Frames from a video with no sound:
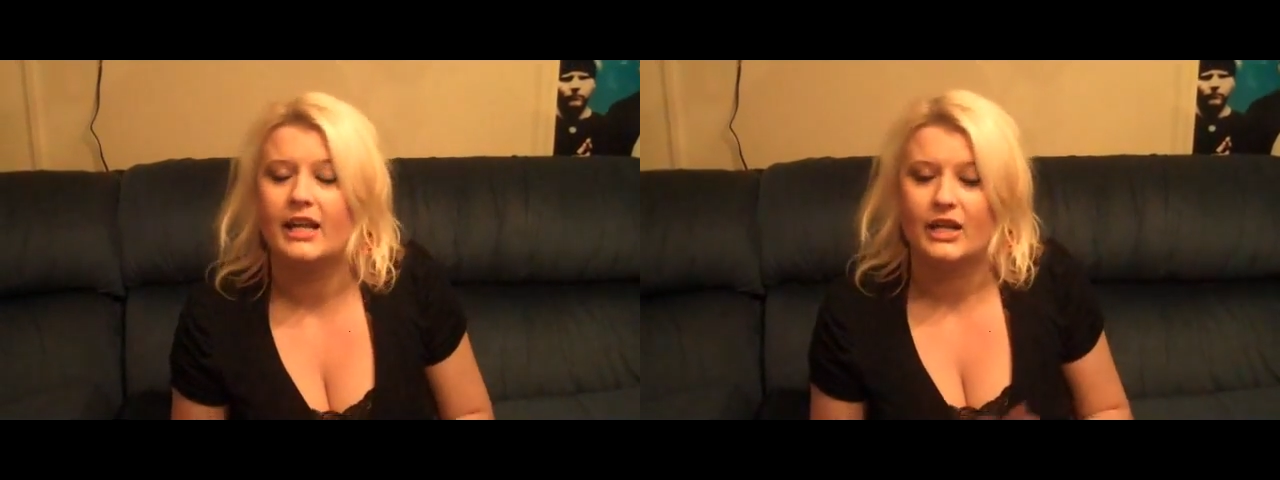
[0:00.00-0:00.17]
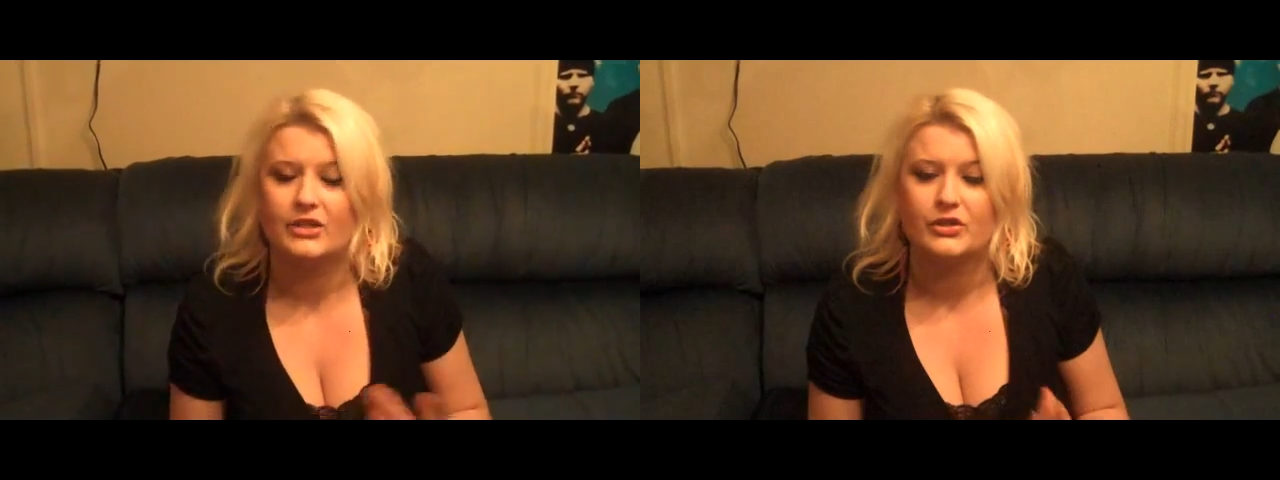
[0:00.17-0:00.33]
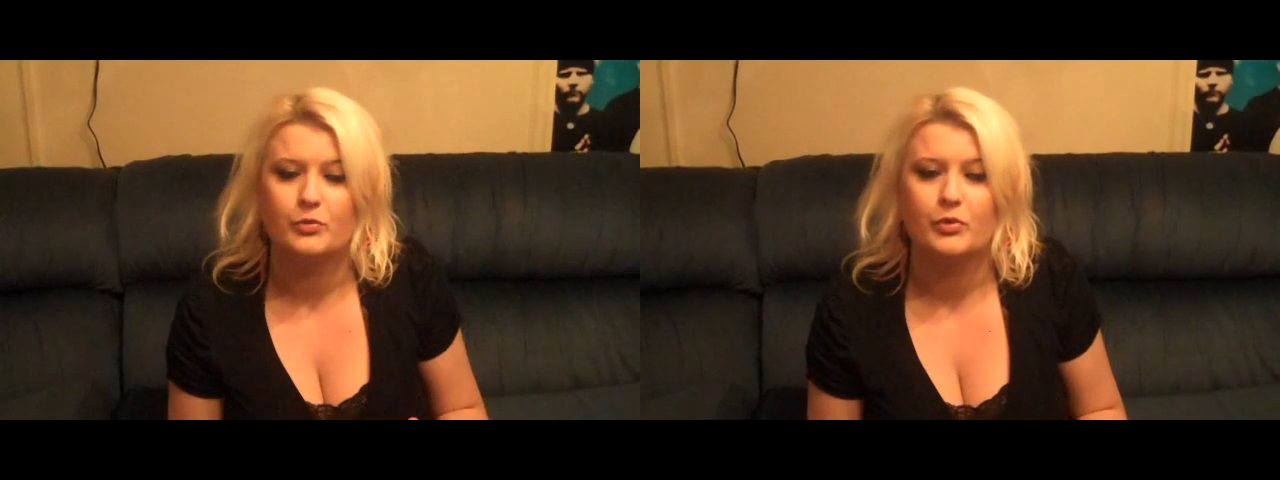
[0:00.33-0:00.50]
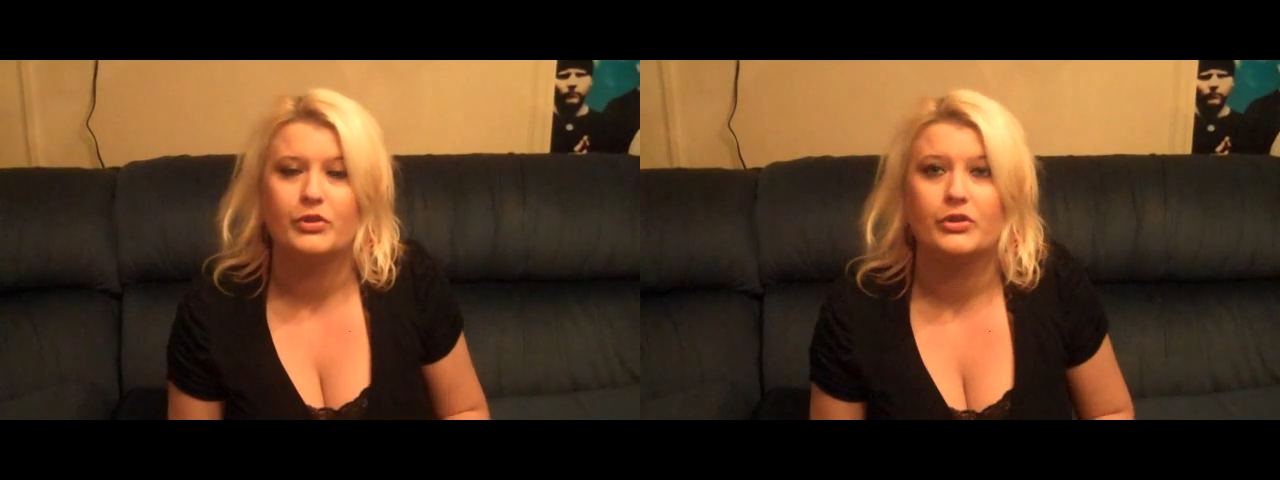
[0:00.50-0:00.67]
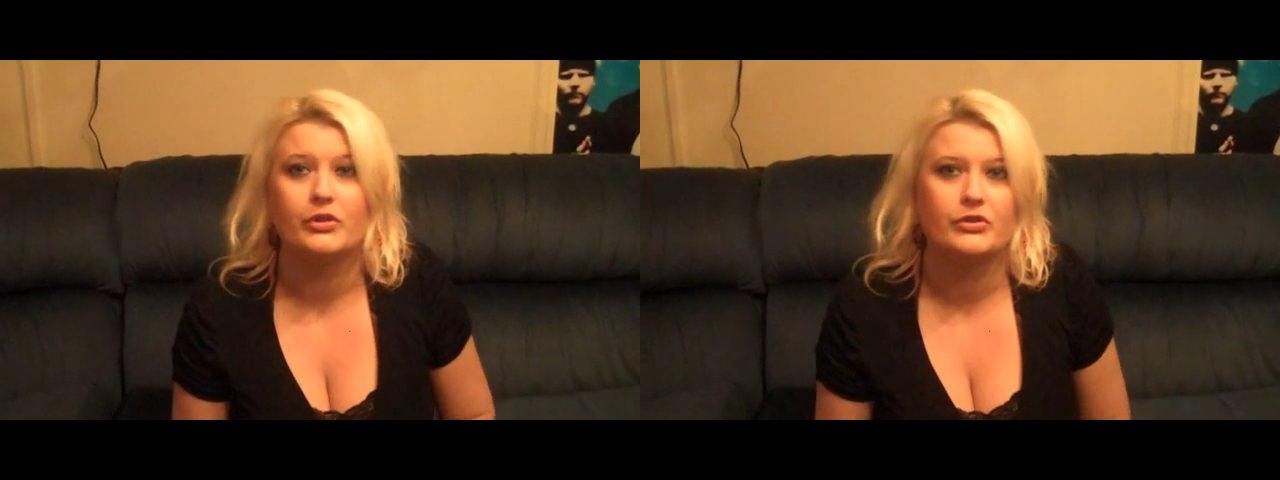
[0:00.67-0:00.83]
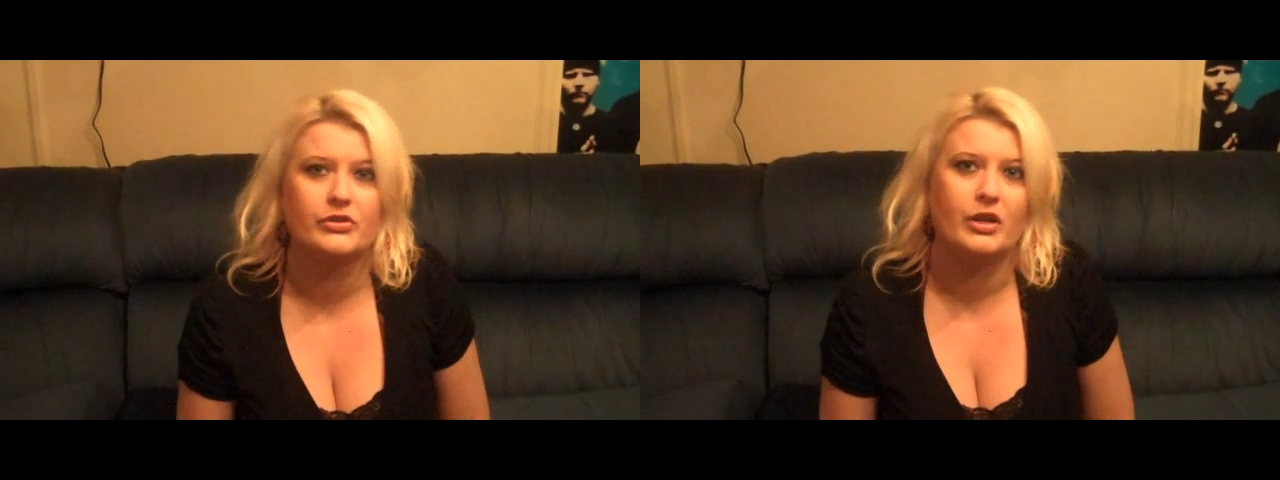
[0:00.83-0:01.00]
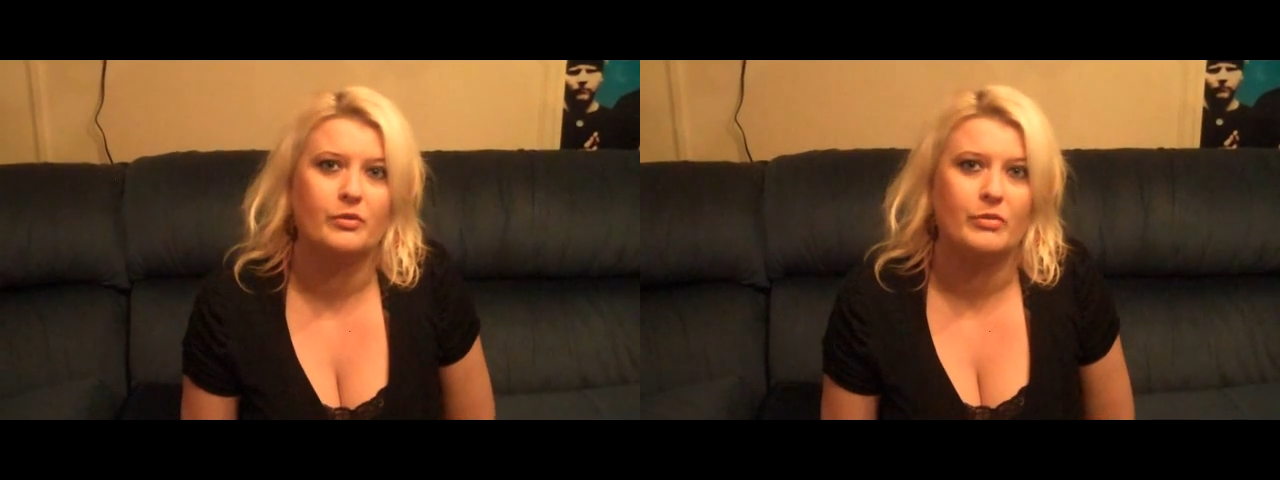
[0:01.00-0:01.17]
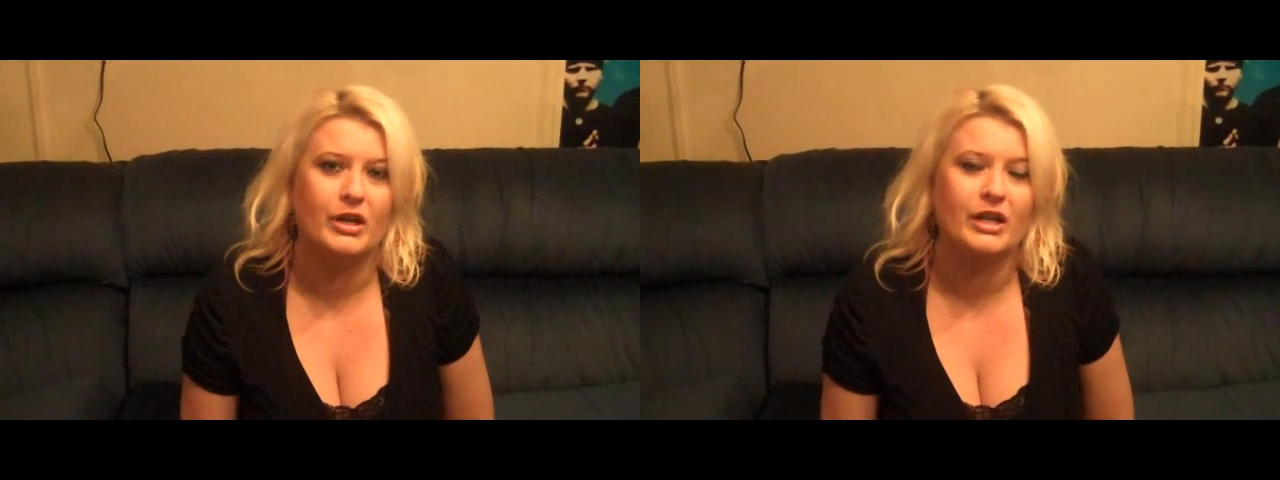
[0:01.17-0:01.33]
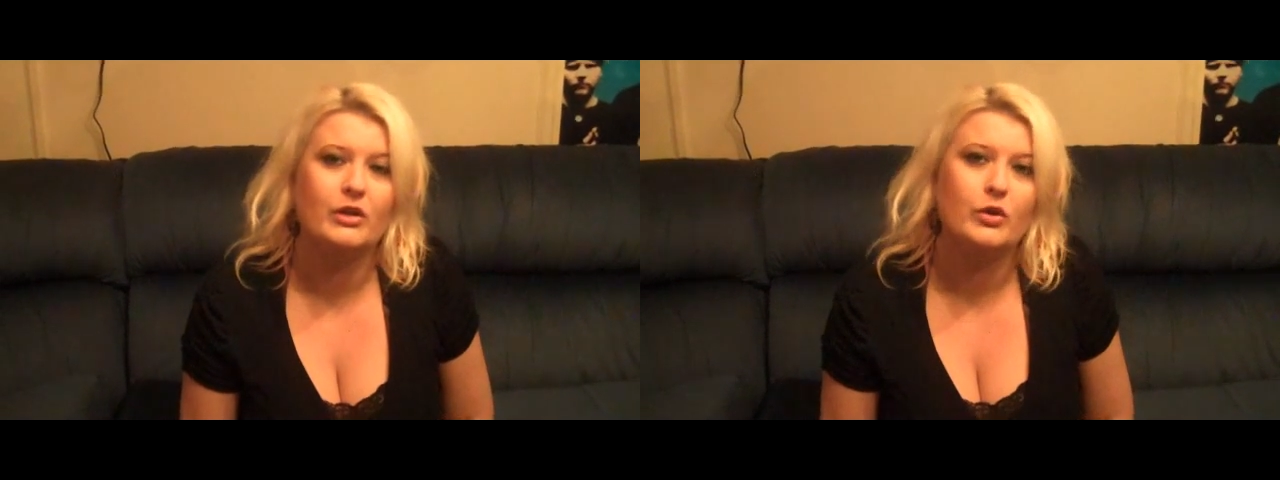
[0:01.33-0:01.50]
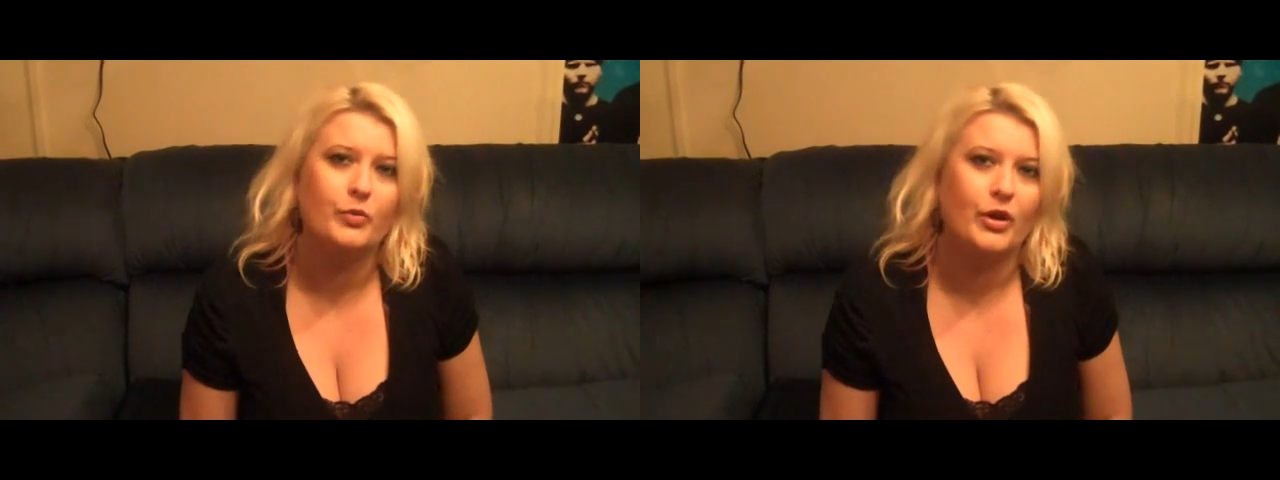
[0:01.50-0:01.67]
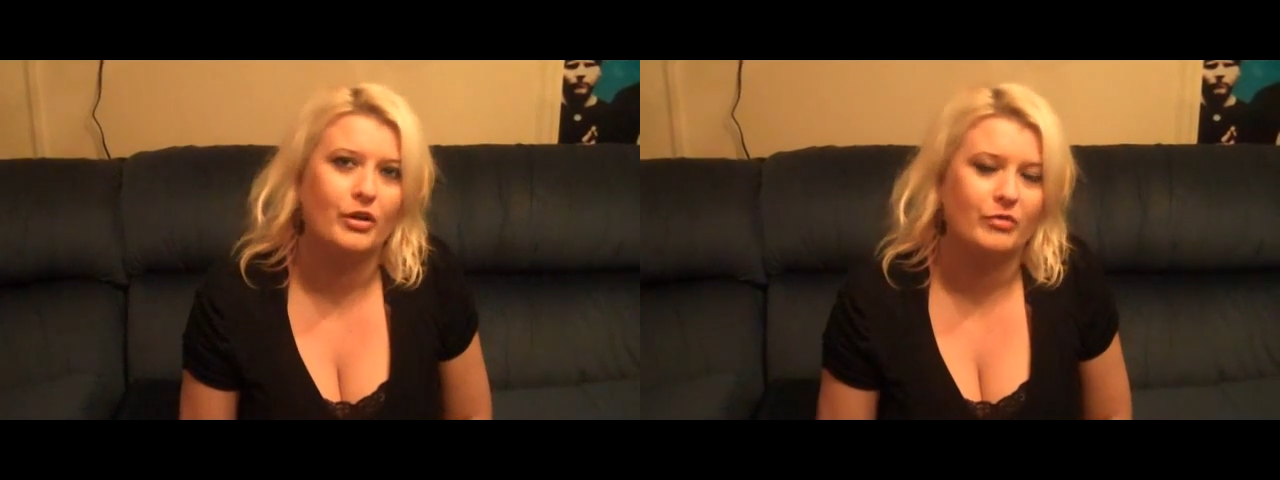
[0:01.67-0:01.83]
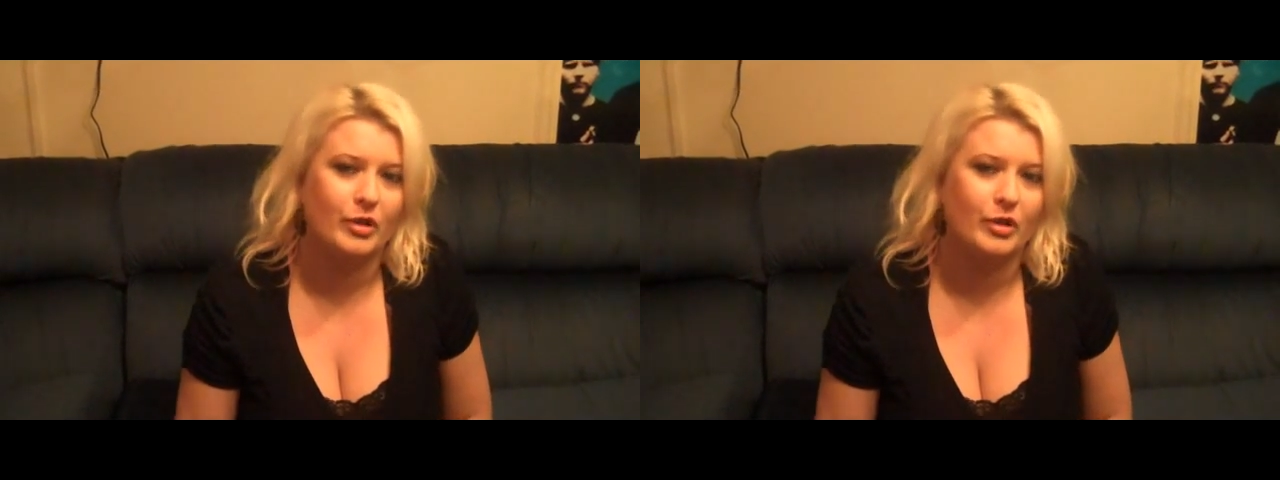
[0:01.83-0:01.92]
and I do put those on my coupon